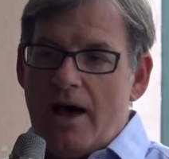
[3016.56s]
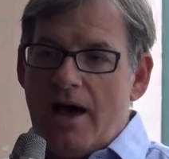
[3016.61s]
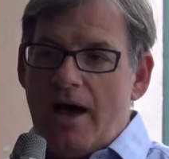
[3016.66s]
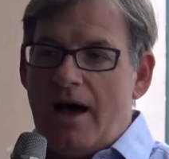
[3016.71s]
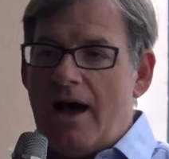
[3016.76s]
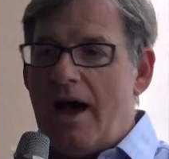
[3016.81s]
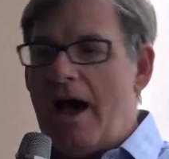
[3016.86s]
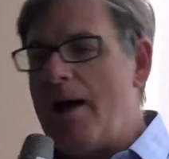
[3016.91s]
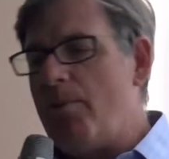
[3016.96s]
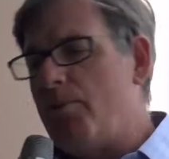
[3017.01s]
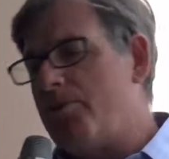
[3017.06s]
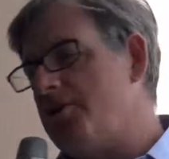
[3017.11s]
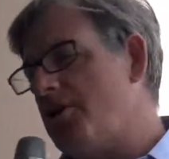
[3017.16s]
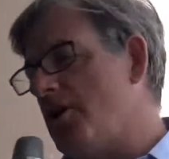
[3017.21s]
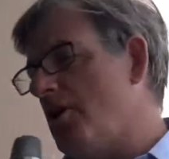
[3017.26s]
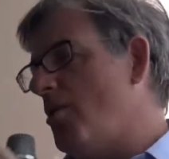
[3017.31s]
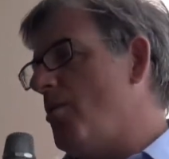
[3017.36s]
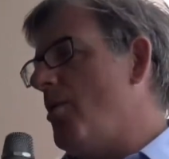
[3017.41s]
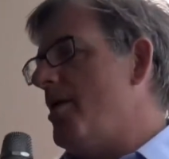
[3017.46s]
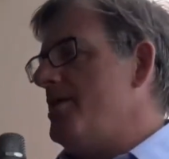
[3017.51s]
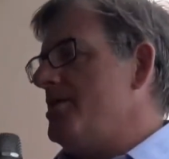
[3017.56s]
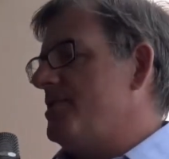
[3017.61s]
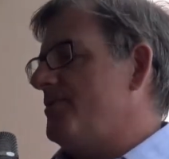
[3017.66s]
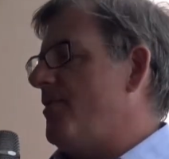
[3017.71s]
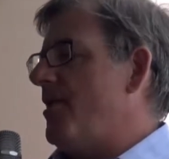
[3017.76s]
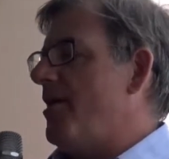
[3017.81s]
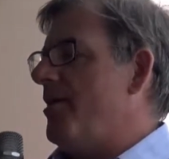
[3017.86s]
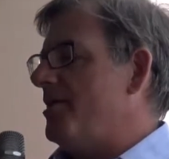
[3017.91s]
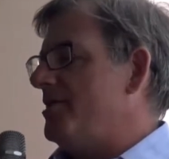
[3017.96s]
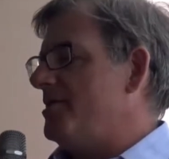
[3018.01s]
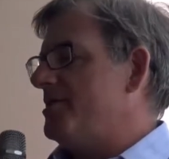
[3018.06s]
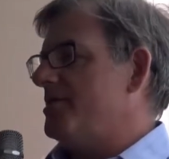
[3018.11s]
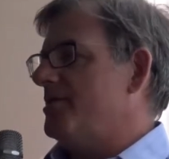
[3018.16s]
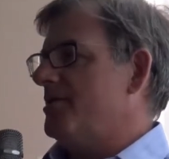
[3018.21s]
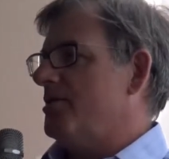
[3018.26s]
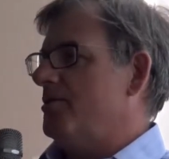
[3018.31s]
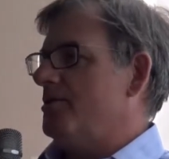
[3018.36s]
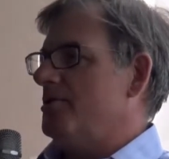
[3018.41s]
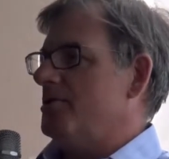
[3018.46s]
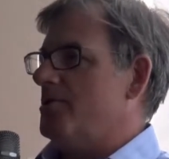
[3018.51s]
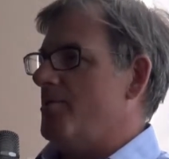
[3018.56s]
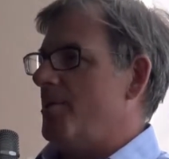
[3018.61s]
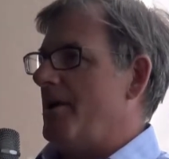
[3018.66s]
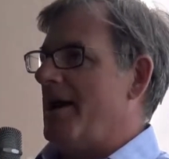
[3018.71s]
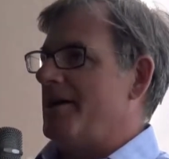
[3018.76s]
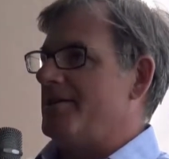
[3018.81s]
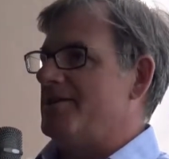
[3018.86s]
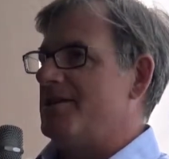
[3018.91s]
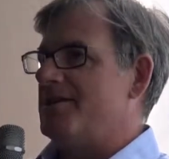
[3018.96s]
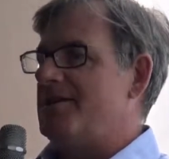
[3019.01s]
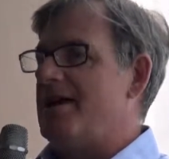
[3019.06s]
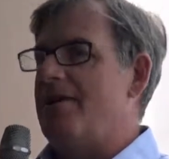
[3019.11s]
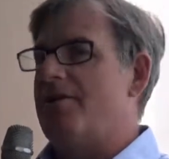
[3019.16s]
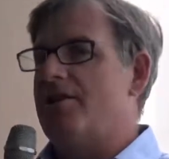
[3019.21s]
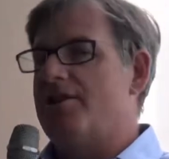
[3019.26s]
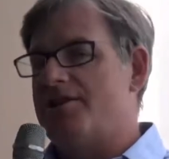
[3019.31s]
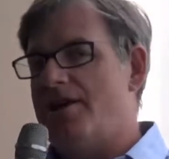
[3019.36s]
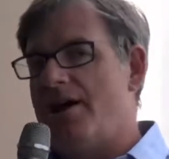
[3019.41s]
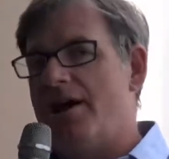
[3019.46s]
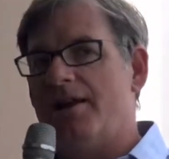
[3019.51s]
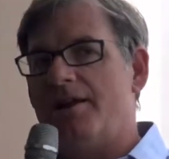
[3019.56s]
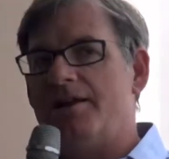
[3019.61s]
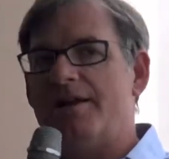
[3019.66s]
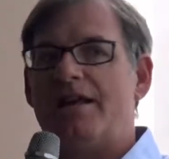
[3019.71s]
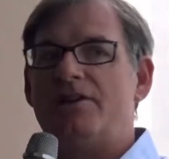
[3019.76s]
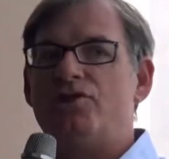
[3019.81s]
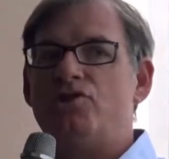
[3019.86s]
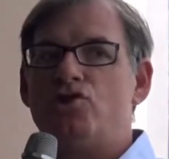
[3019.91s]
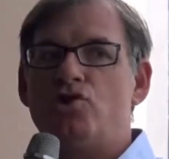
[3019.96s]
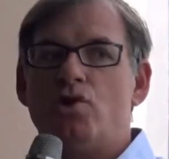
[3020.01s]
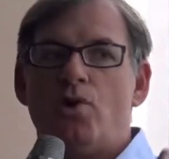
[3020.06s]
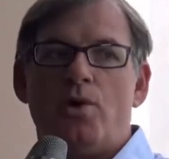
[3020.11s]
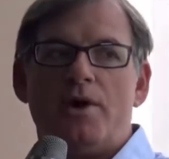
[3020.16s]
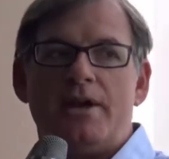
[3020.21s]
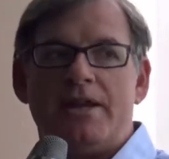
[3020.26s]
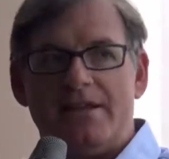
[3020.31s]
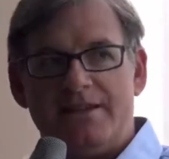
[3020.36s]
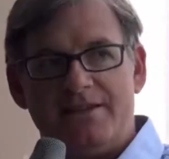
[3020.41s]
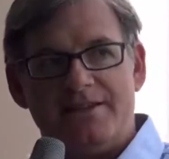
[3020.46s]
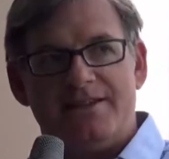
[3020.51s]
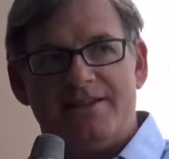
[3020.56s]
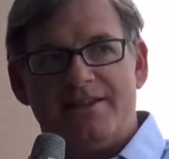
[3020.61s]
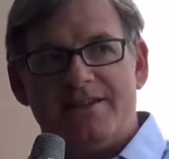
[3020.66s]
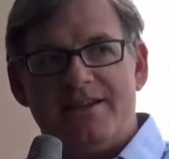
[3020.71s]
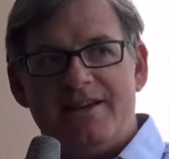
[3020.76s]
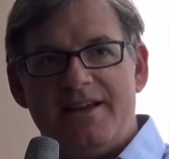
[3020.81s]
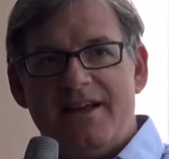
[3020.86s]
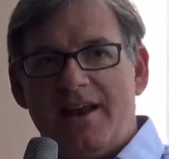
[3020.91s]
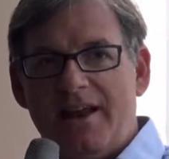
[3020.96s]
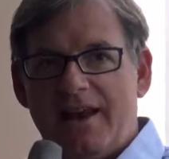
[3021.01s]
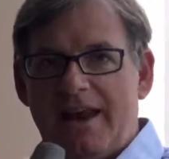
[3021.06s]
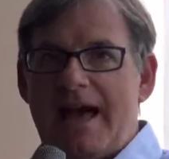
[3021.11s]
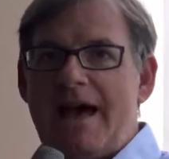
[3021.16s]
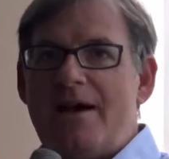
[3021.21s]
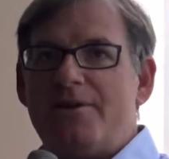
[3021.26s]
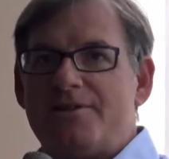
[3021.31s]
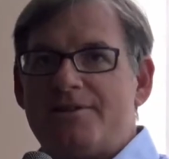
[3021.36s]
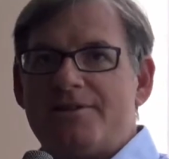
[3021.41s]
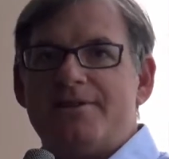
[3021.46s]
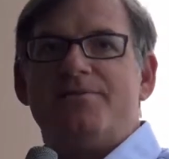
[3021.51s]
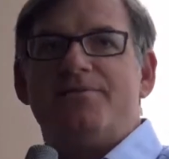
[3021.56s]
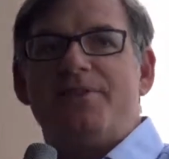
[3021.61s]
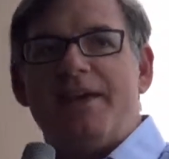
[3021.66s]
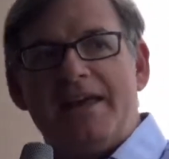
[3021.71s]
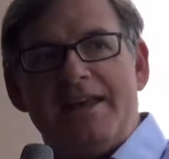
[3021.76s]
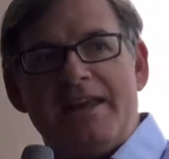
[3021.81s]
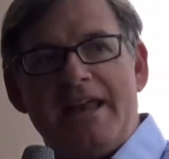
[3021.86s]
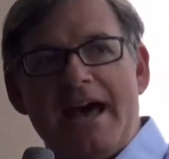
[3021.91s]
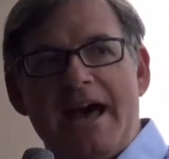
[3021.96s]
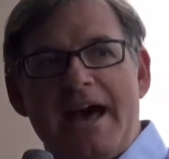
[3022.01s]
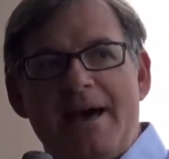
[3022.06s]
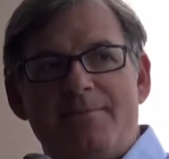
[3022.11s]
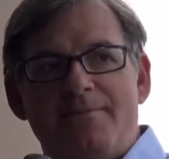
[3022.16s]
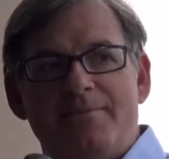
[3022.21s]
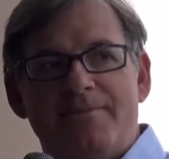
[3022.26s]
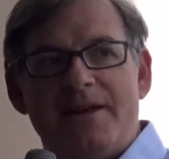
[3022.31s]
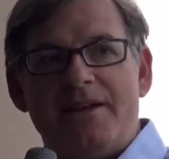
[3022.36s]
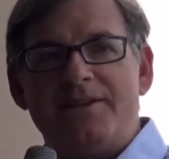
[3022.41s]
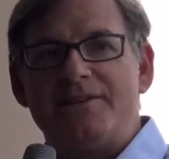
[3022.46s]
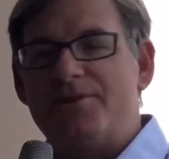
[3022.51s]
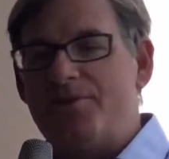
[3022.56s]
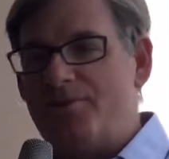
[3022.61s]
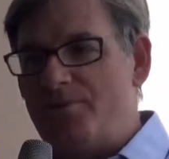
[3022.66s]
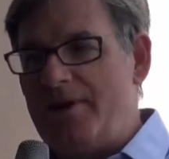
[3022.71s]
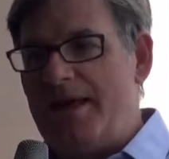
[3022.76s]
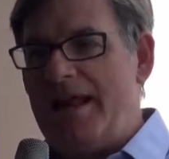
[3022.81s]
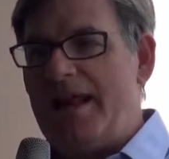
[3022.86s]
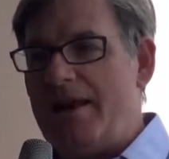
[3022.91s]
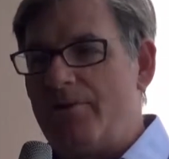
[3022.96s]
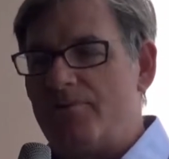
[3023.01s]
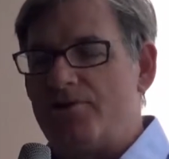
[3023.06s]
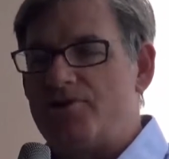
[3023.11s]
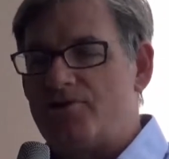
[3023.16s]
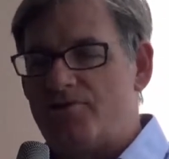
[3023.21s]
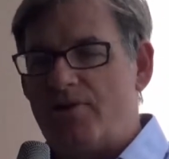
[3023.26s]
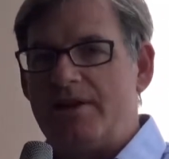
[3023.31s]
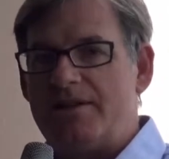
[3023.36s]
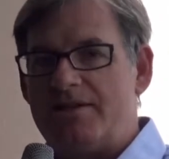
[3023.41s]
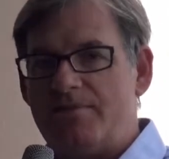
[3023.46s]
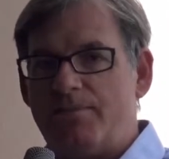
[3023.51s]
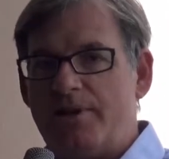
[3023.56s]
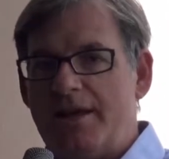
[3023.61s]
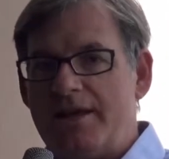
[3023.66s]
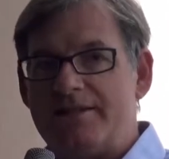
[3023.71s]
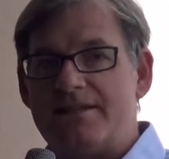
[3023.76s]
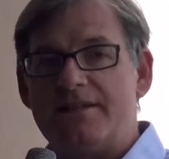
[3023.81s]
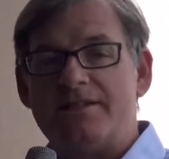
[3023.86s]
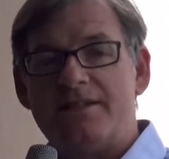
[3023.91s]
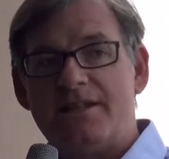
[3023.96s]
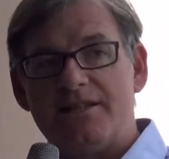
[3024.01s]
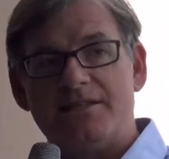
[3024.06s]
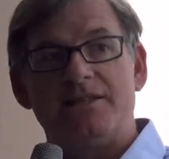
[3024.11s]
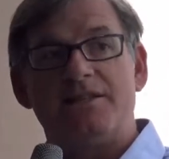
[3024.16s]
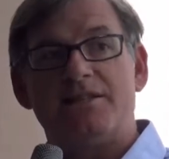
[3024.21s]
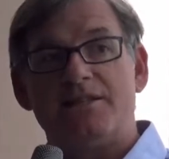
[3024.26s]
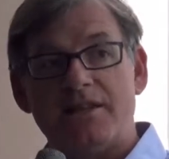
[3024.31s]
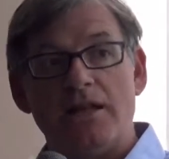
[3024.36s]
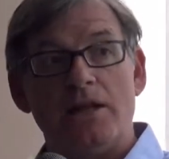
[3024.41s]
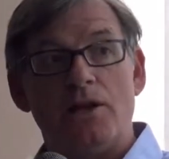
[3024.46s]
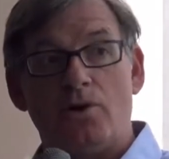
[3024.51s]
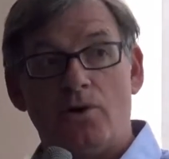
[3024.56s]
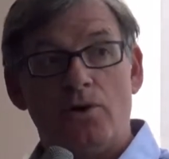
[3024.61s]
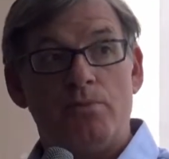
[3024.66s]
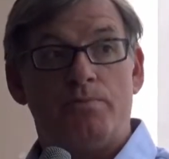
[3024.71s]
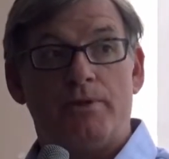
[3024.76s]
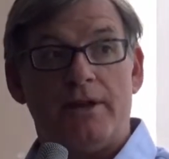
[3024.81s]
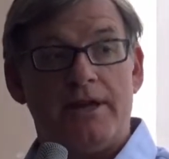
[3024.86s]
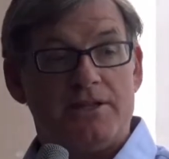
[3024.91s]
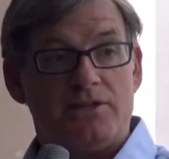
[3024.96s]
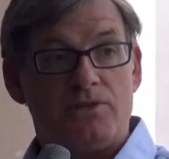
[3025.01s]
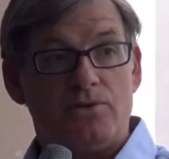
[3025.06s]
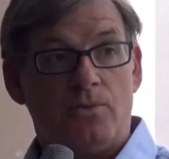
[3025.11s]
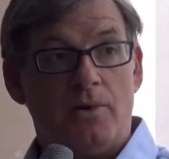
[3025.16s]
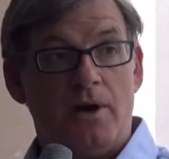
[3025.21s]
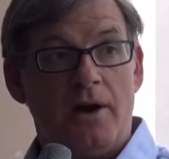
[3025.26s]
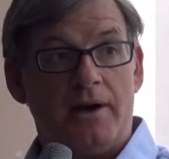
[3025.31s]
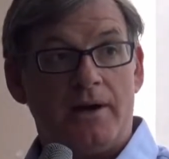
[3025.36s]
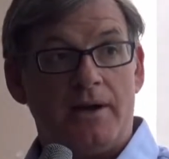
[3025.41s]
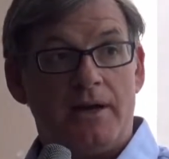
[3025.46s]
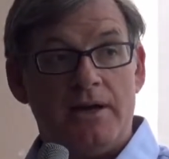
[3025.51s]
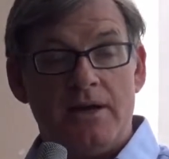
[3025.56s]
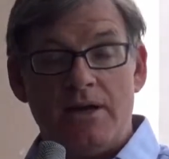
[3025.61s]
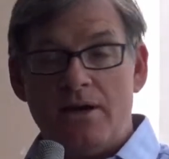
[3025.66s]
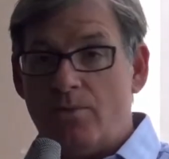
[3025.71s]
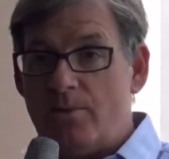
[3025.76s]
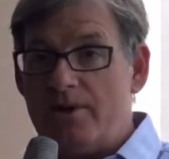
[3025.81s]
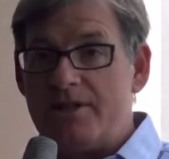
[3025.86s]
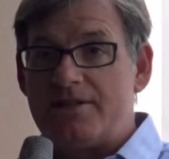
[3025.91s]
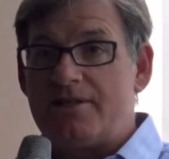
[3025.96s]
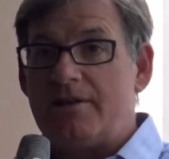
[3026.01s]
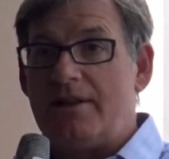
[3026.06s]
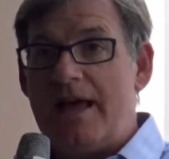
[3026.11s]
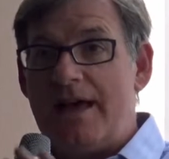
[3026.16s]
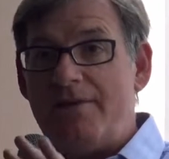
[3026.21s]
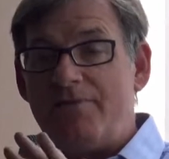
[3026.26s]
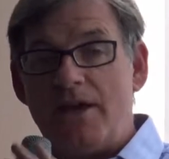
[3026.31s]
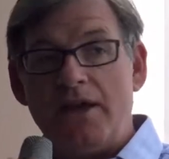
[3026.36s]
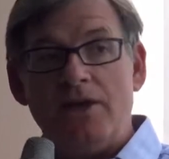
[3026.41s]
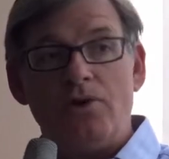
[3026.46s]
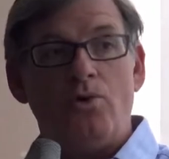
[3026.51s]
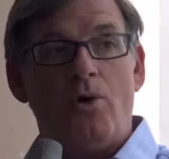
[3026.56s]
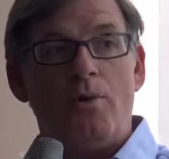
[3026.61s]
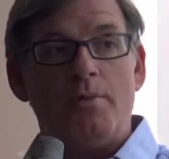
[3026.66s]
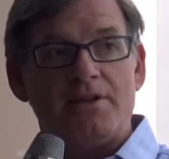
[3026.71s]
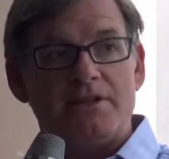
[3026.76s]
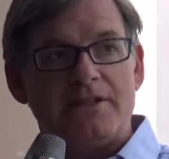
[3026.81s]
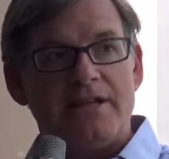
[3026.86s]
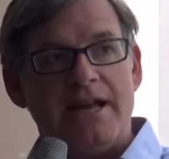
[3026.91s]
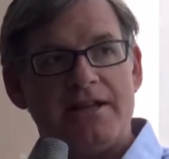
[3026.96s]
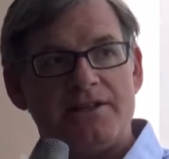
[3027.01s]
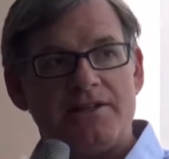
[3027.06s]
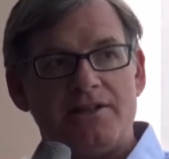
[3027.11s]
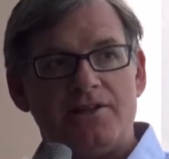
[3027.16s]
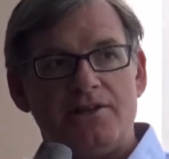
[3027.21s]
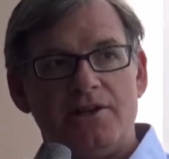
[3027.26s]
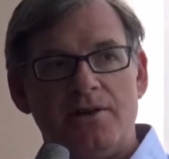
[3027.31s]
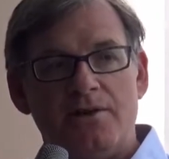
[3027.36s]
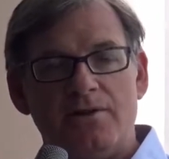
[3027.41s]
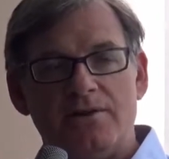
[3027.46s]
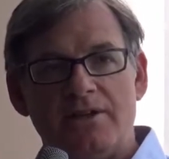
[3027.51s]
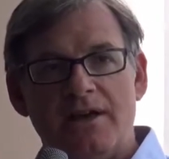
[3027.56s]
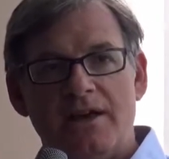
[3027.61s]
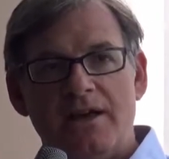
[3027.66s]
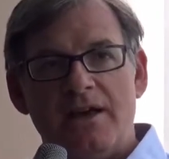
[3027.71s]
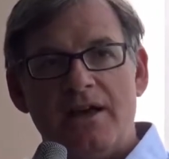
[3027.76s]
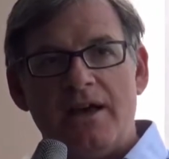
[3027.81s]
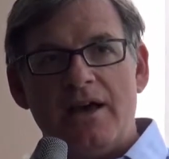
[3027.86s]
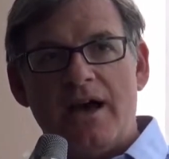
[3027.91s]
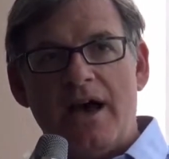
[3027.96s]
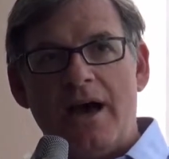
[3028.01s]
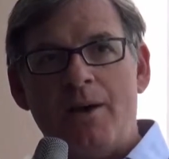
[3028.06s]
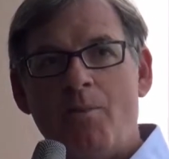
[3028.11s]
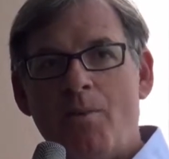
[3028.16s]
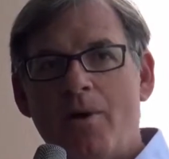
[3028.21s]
I wouldn't go quite as far as Kun Supalak to say that Thailand has joined Laos and Vietnam as the really restricted places. This is still a good place to work. We still have enormous latitude. I'm